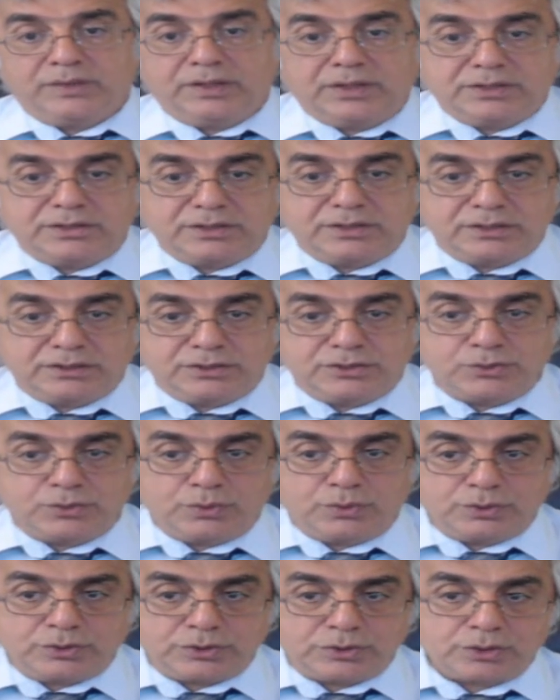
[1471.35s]
is a
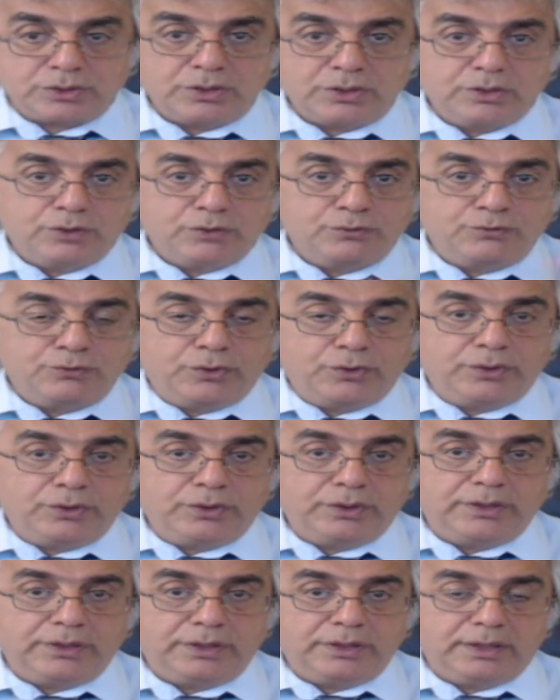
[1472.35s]
resource
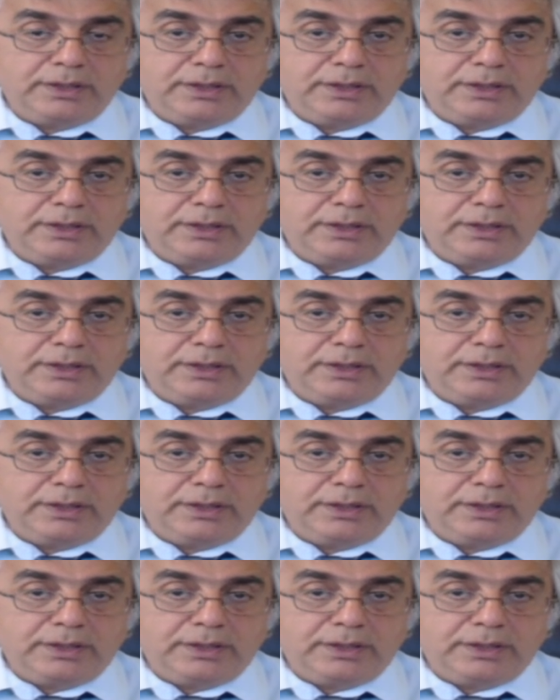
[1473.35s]
for